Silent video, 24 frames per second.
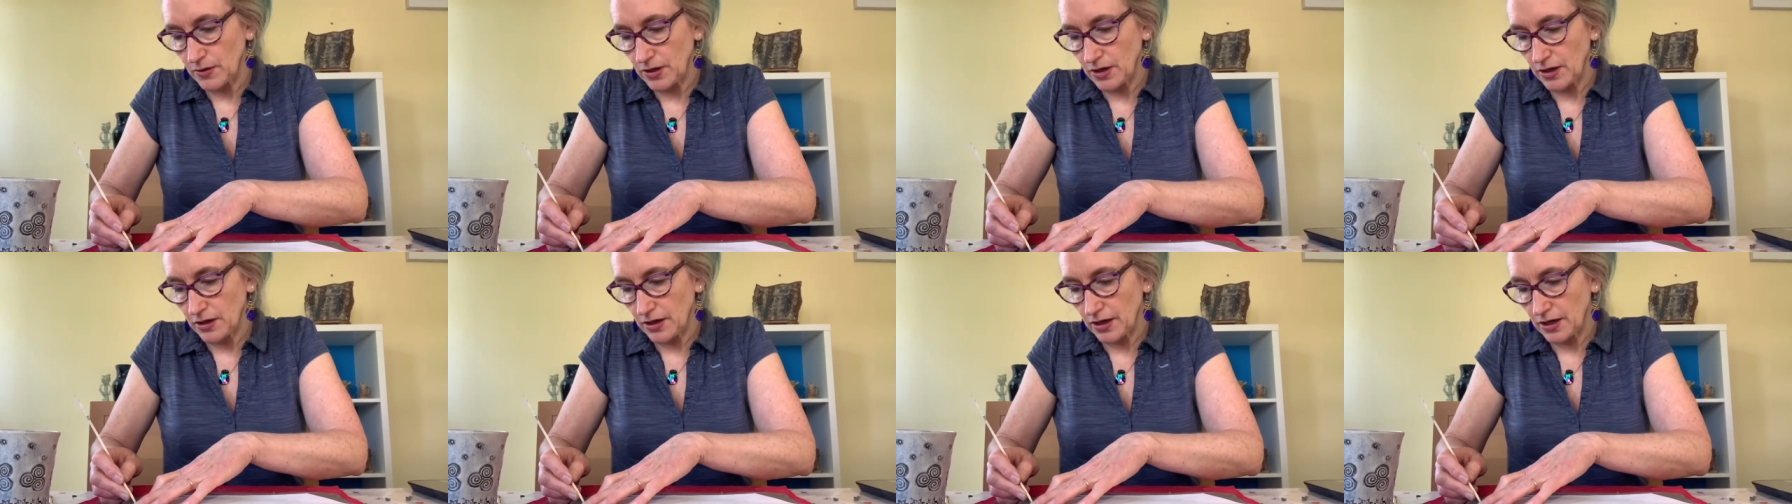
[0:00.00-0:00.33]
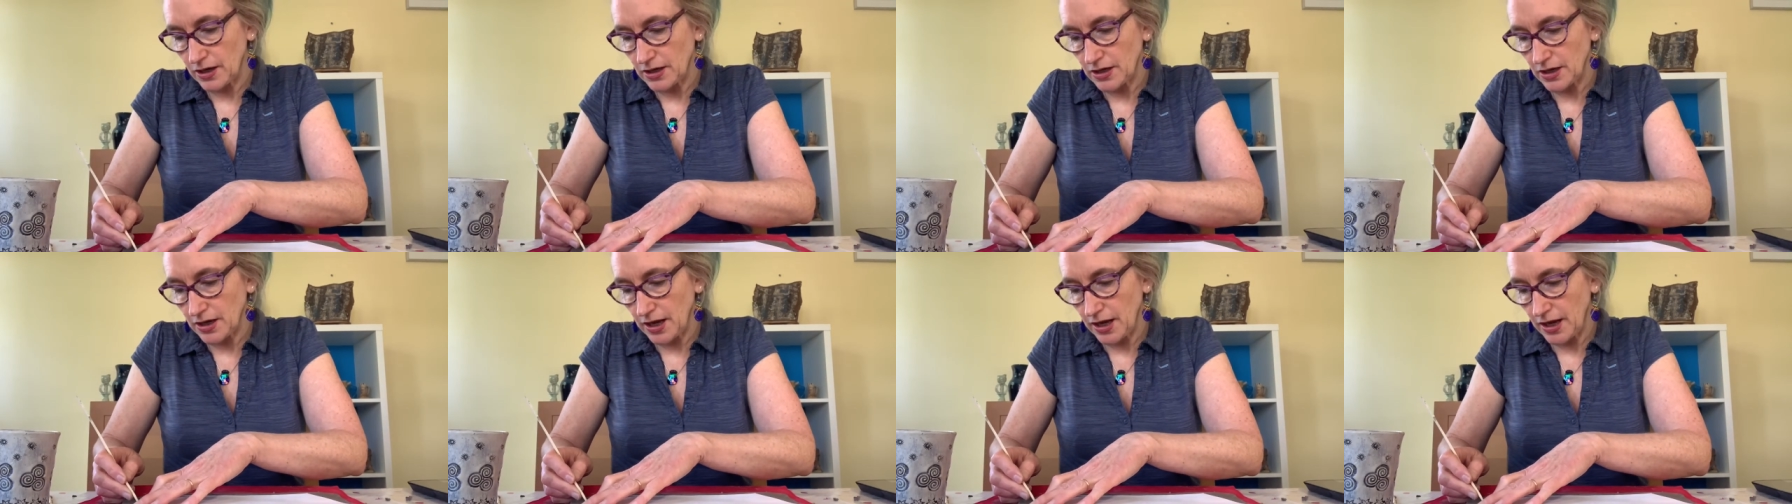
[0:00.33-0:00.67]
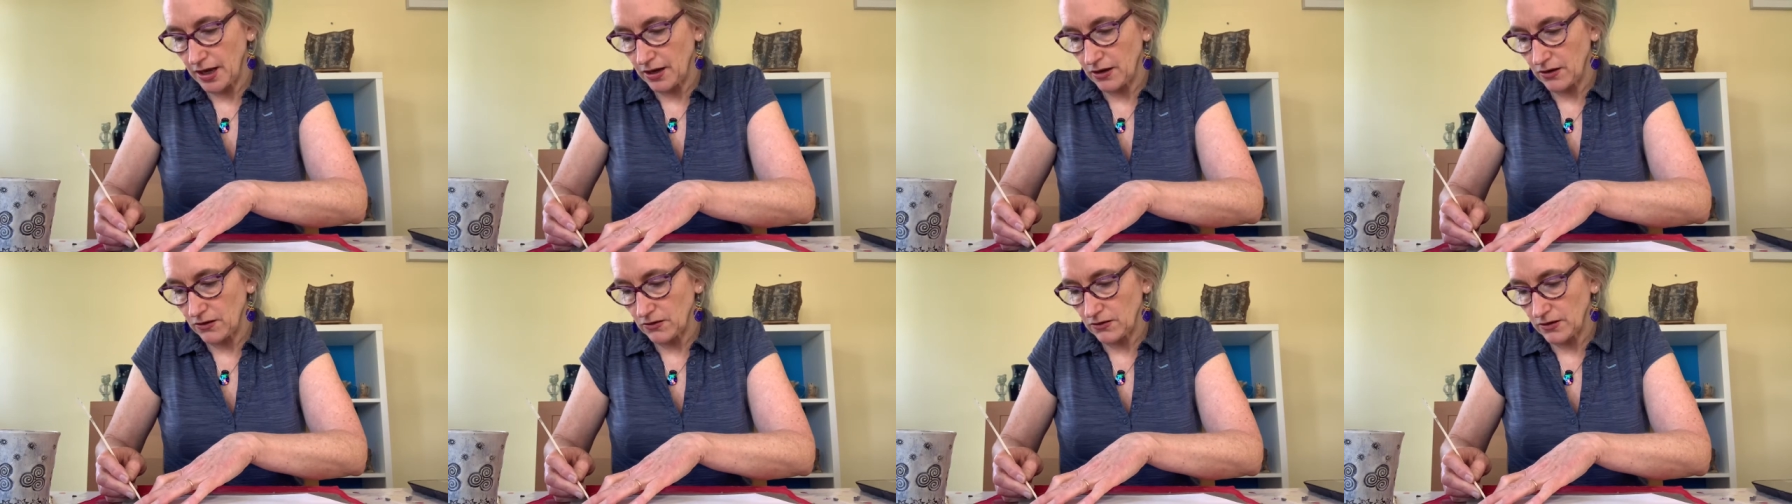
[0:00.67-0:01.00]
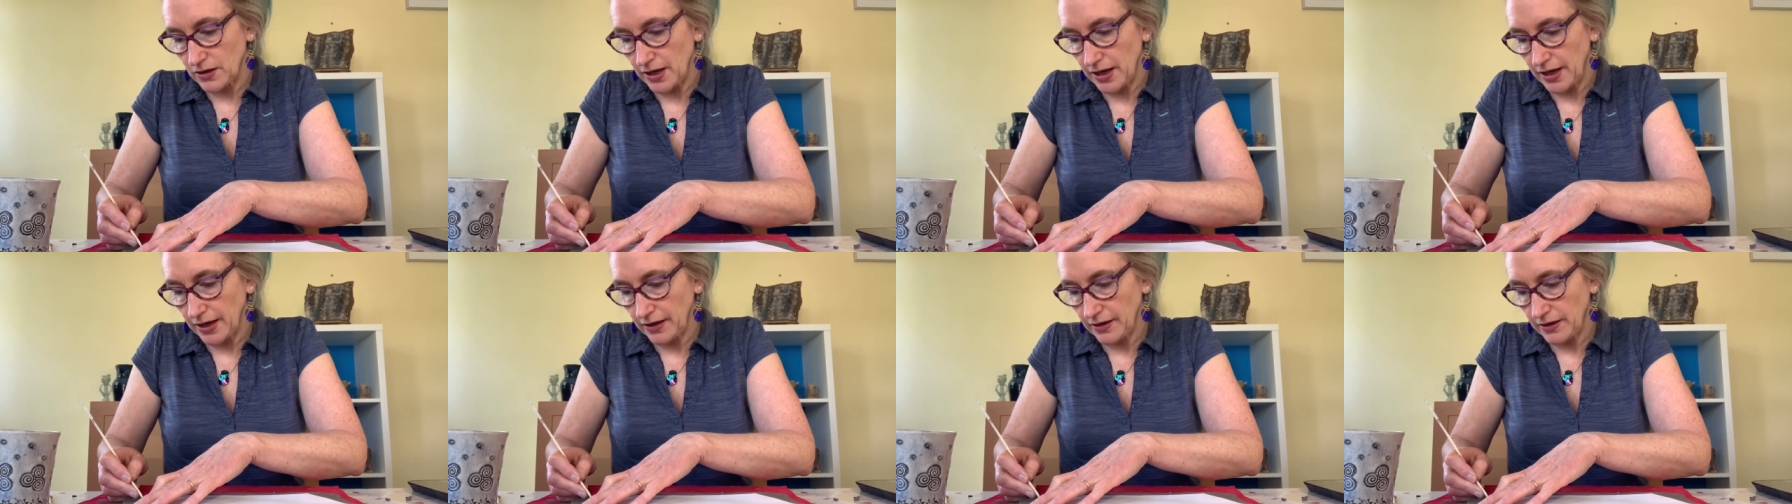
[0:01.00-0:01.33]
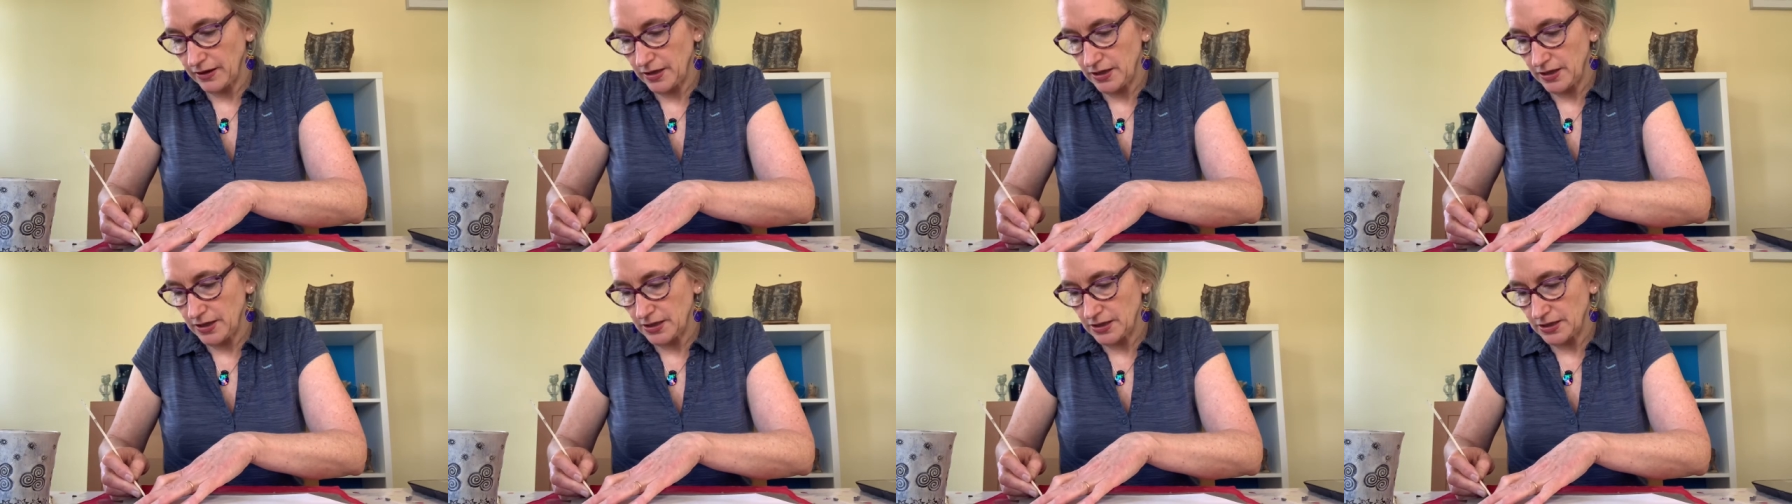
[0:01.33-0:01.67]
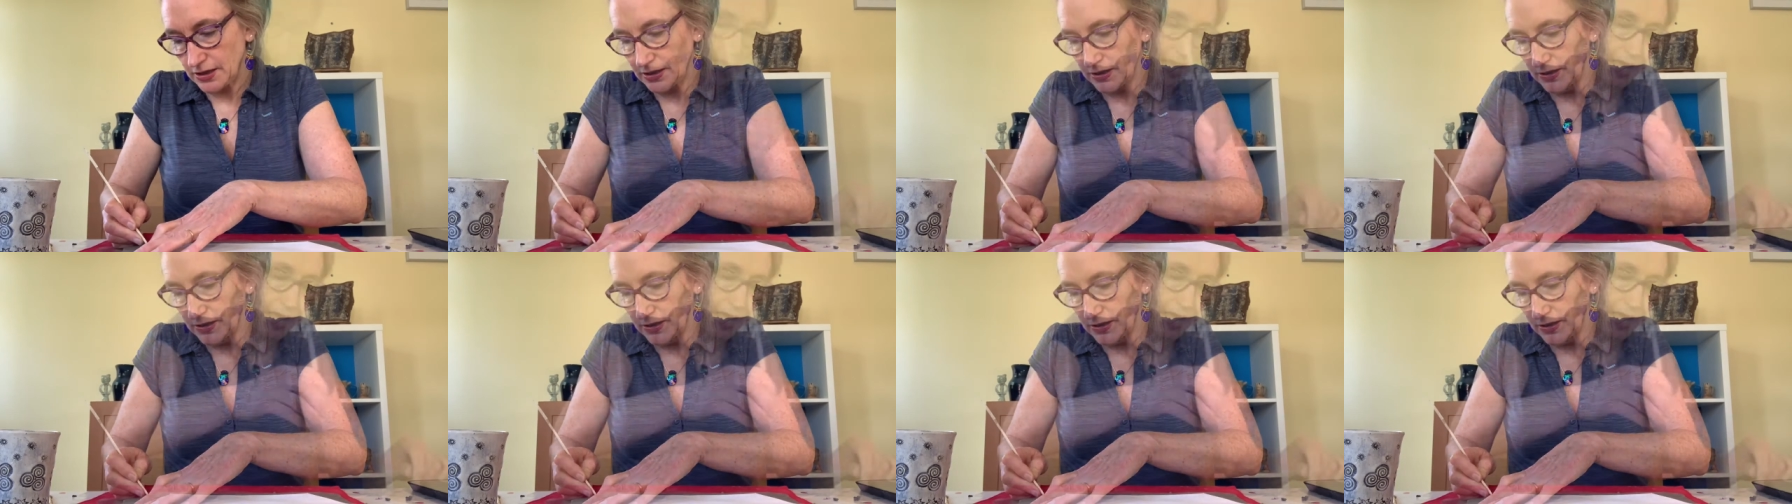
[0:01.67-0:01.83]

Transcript: going at an angle like this.